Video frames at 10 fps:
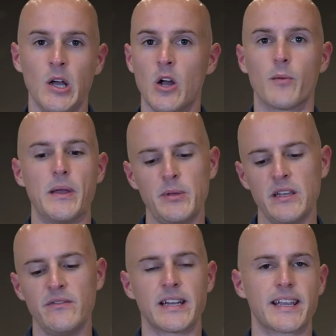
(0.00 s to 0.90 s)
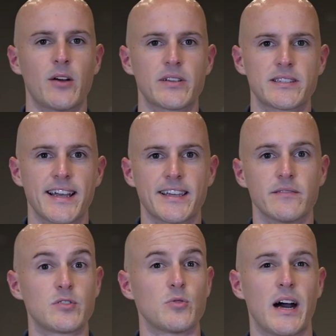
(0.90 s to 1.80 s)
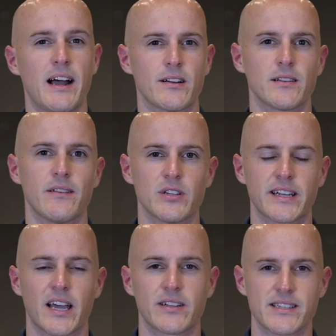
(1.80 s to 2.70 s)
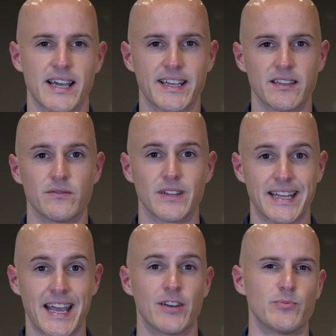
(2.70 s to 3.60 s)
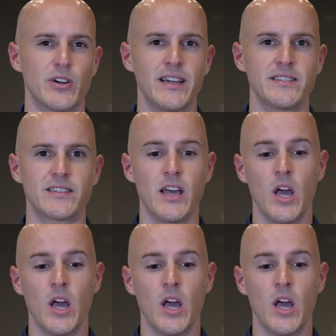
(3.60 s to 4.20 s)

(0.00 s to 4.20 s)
or maybe even account executive to a higher level account executive like enterprise,